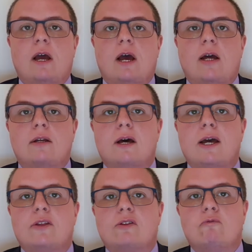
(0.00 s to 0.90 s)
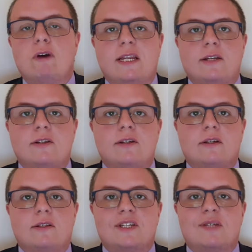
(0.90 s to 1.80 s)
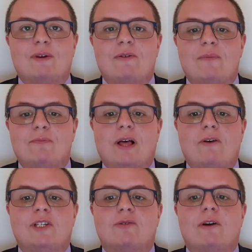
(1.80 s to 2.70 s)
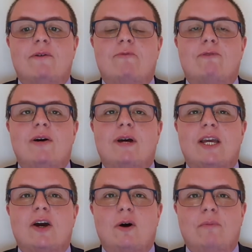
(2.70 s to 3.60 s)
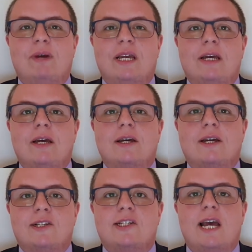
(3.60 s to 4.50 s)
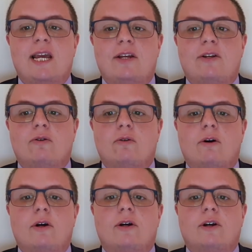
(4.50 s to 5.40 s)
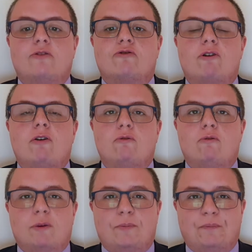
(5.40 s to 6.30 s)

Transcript: And like the wind, the Spirit blows where it will. It can't be contained or controlled.